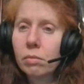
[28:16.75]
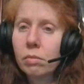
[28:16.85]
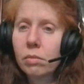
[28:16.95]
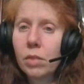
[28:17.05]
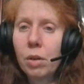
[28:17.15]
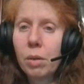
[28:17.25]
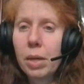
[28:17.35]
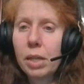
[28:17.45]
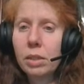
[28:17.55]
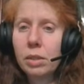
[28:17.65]
oh, I
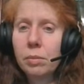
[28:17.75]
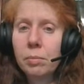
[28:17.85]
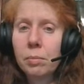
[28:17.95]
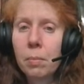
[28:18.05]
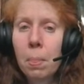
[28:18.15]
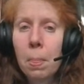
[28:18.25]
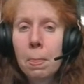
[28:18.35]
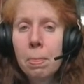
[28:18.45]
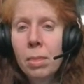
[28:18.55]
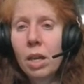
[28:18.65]
passed it.
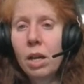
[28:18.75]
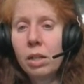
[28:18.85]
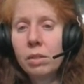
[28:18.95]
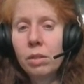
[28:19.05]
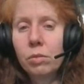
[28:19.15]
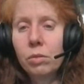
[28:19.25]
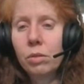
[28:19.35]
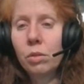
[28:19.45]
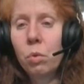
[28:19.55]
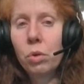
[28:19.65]
Uh,
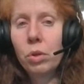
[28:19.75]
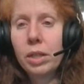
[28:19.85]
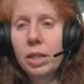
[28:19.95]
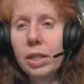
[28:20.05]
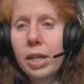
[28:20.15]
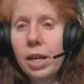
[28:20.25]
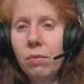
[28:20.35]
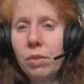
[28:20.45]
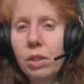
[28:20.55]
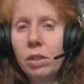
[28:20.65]
the war in
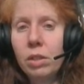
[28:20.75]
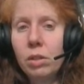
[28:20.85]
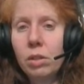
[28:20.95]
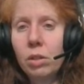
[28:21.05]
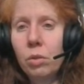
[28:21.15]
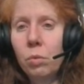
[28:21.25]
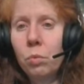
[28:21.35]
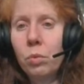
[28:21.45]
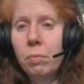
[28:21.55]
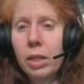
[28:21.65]
heaven
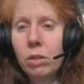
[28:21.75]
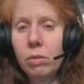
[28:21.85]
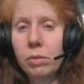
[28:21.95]
with Michael.